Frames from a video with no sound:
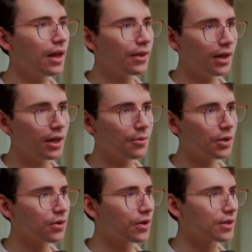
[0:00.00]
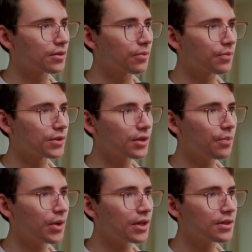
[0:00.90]
and then I'm gonna create some
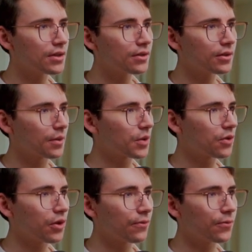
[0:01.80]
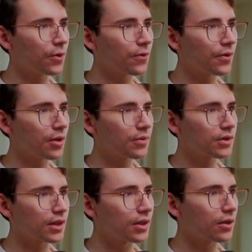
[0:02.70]
subpages. I'm gonna create 4 of them
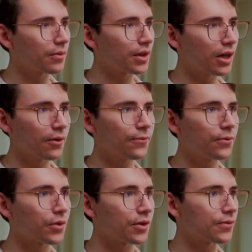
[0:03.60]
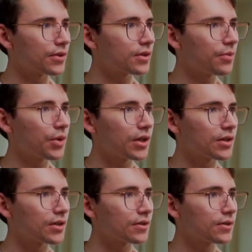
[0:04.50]
because I know I'm gonna have 4 different
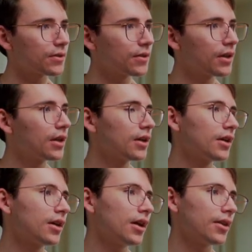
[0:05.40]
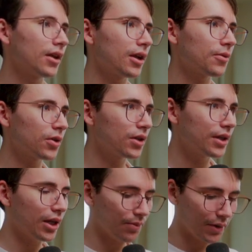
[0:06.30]
subpages. And then I'm gonna
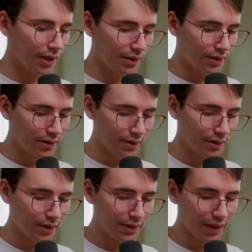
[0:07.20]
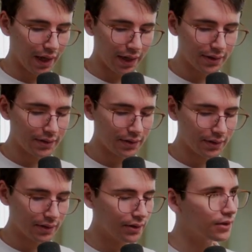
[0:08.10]
name this
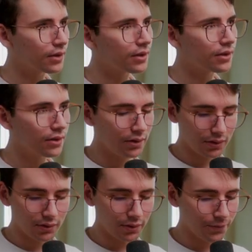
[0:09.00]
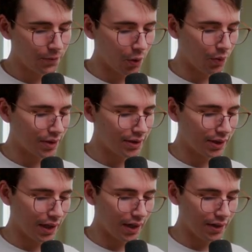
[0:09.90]

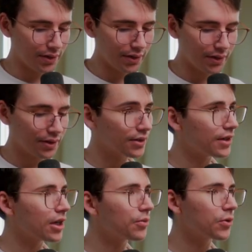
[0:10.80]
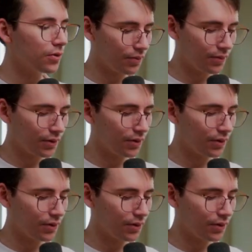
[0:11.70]
task/table.